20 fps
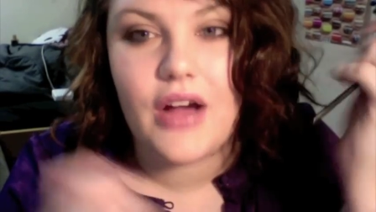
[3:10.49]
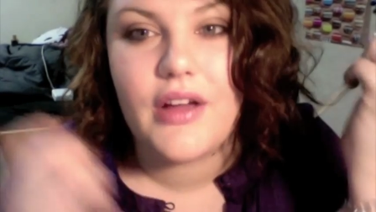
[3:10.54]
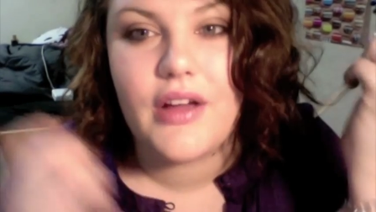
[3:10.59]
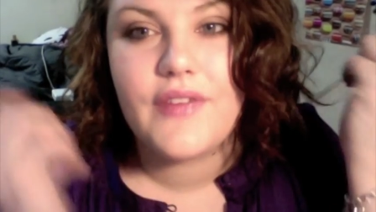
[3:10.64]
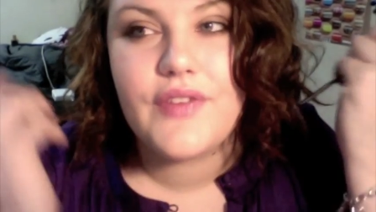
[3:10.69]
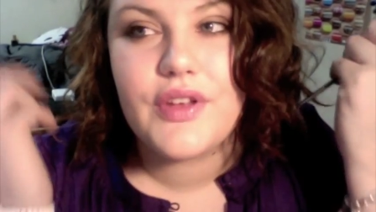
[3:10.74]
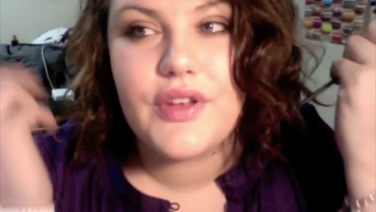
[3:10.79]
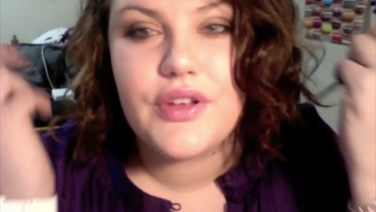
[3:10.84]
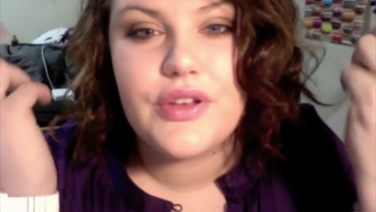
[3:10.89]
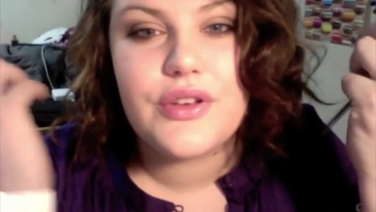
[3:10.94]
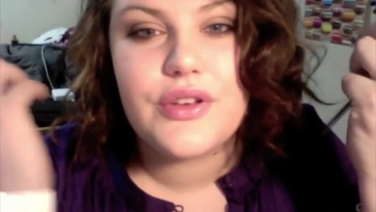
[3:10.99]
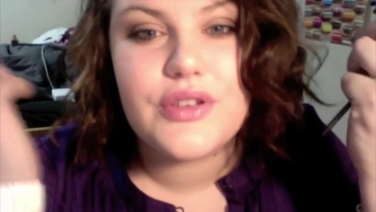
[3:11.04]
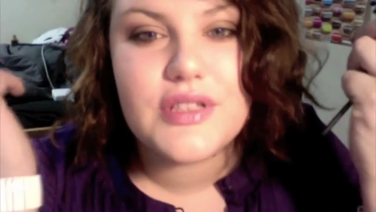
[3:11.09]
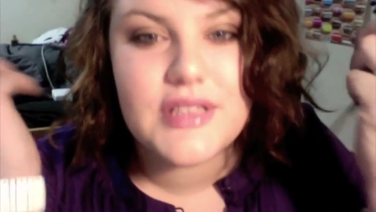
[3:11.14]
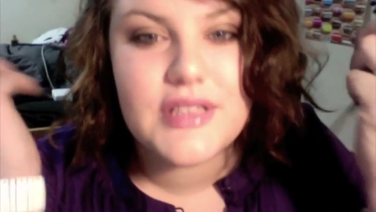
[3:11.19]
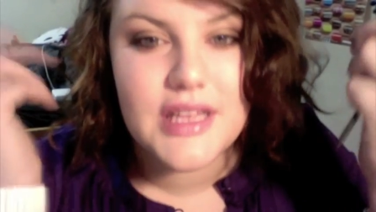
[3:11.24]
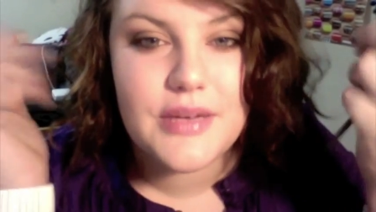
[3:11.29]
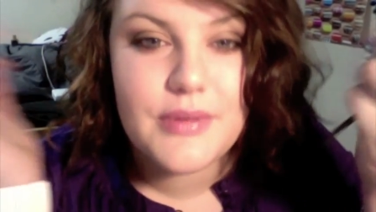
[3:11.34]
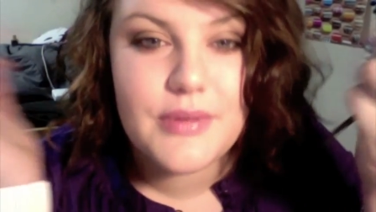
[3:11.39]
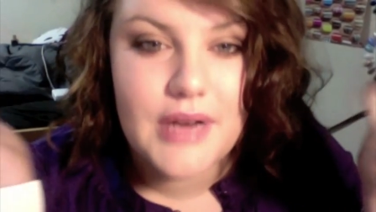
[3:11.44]
if you
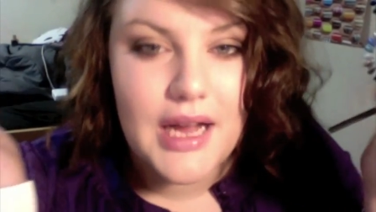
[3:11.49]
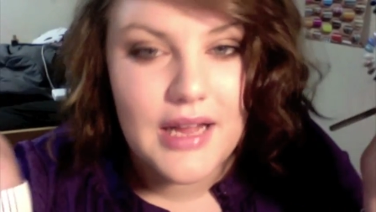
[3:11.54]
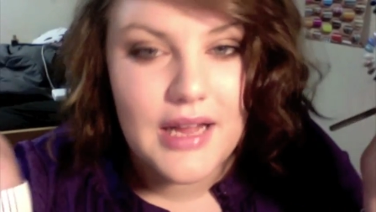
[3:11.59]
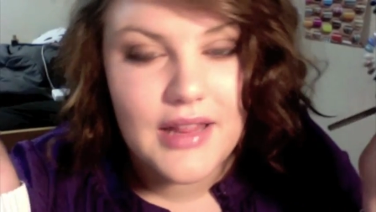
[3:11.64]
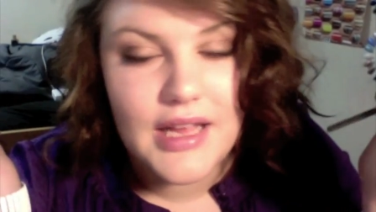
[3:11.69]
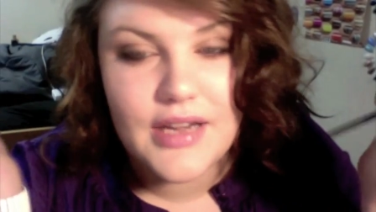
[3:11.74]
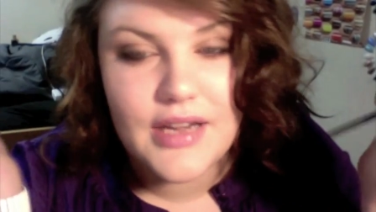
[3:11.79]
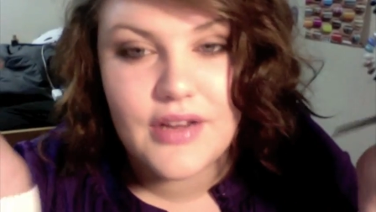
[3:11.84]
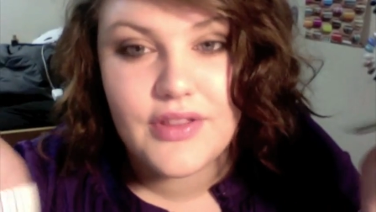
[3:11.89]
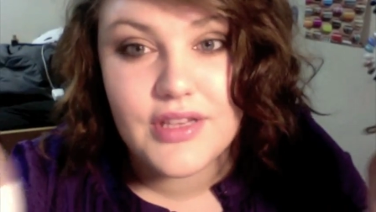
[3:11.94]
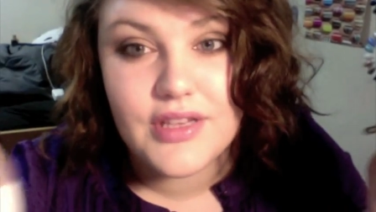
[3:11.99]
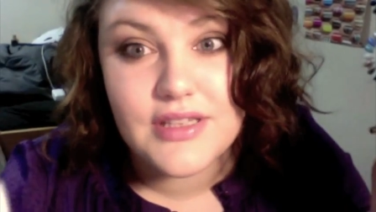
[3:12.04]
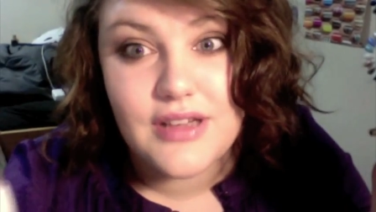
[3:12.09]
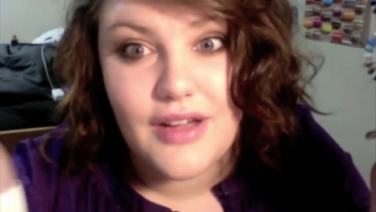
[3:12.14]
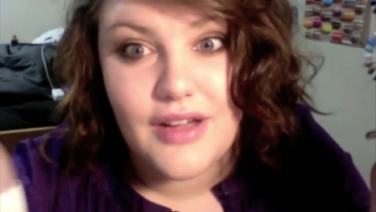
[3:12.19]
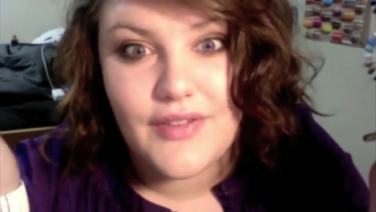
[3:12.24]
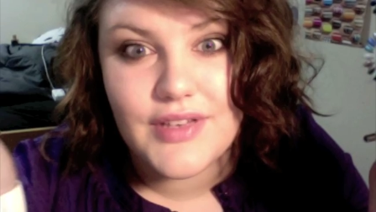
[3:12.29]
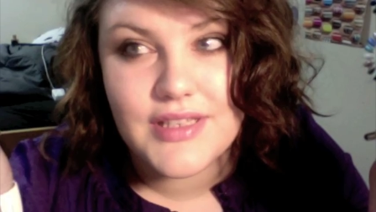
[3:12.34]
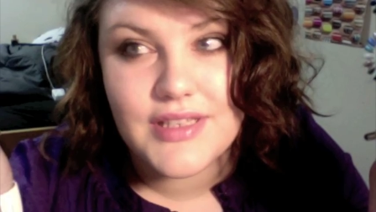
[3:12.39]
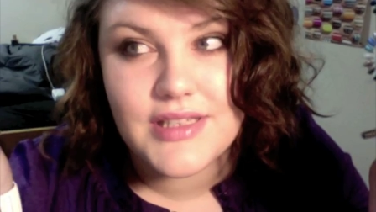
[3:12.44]
use liquid eyeliner, this
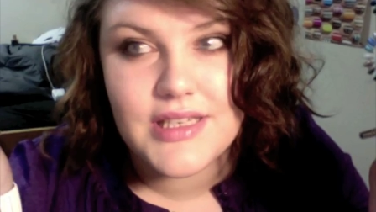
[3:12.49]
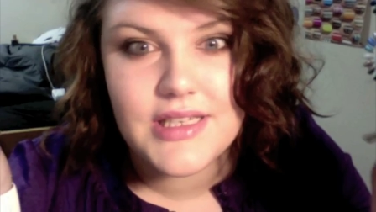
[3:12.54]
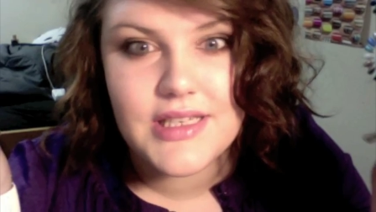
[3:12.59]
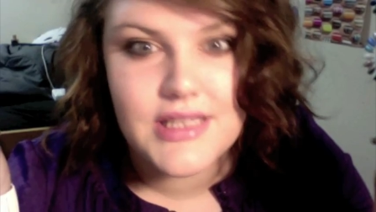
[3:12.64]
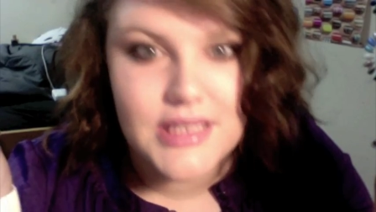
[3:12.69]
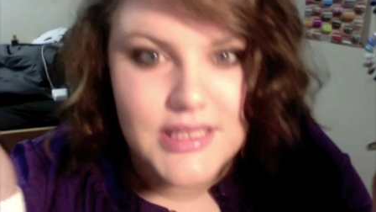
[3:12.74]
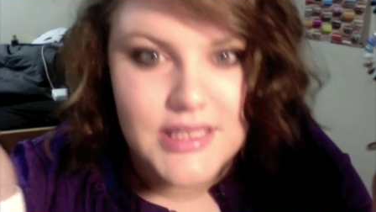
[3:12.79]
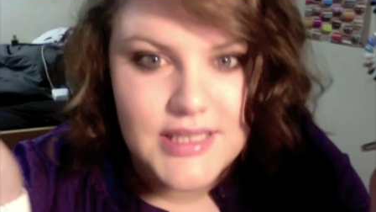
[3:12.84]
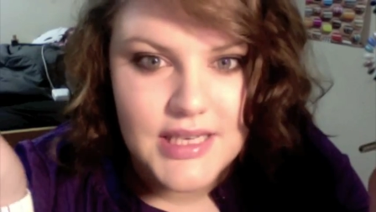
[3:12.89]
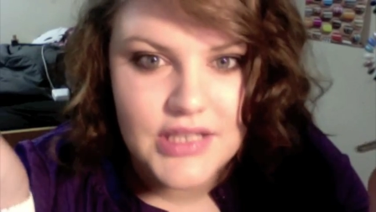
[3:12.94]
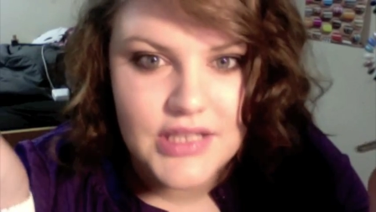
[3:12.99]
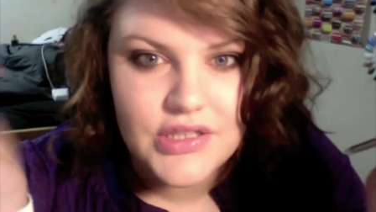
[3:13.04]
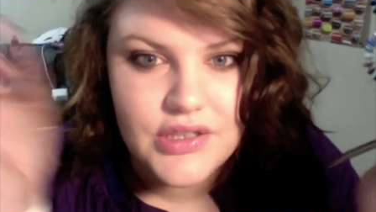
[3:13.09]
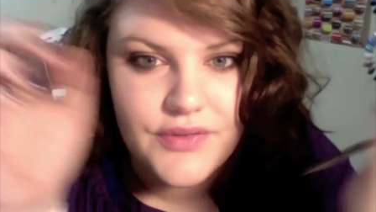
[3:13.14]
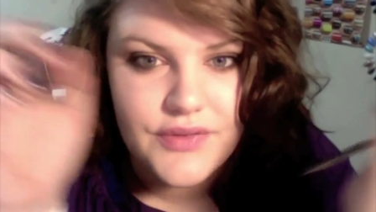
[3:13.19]
obviously isn't essential